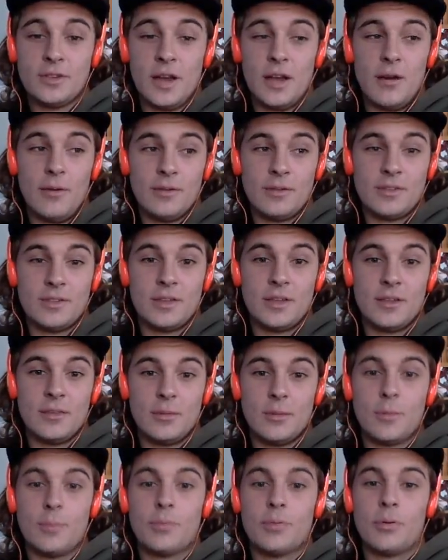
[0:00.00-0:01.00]
I would say they
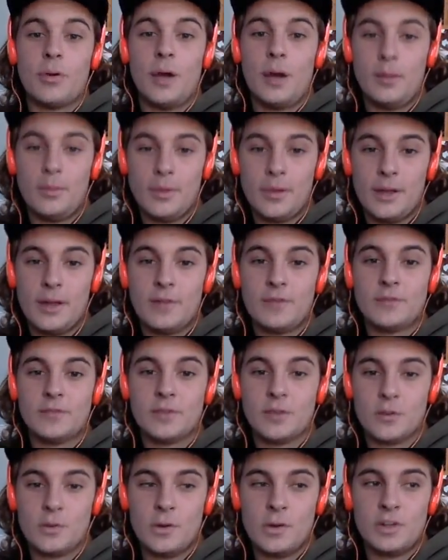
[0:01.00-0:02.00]
would probably answer
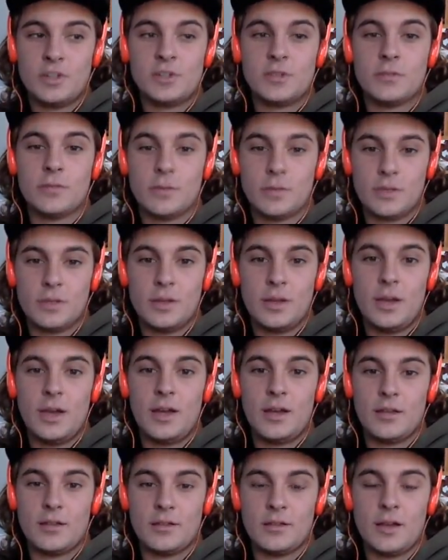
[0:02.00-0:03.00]
your question with
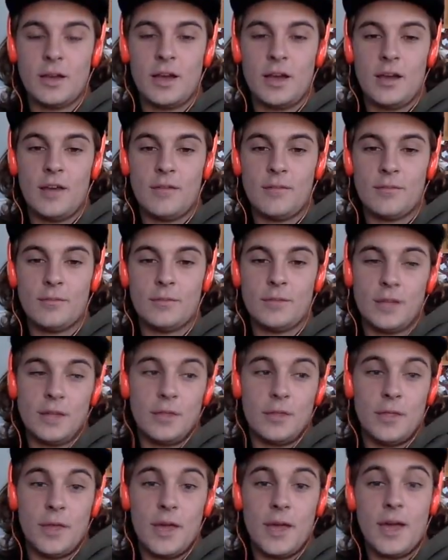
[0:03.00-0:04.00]
yes.
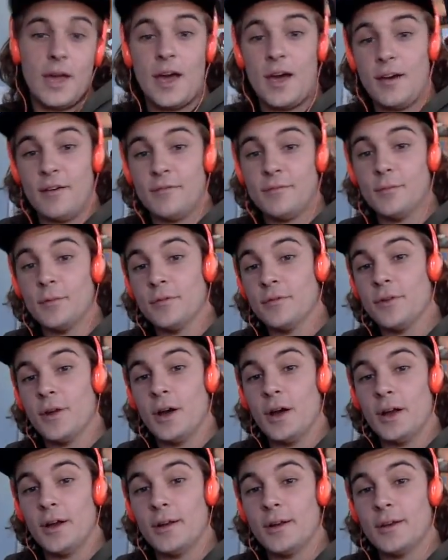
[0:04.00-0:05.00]
They have moved on.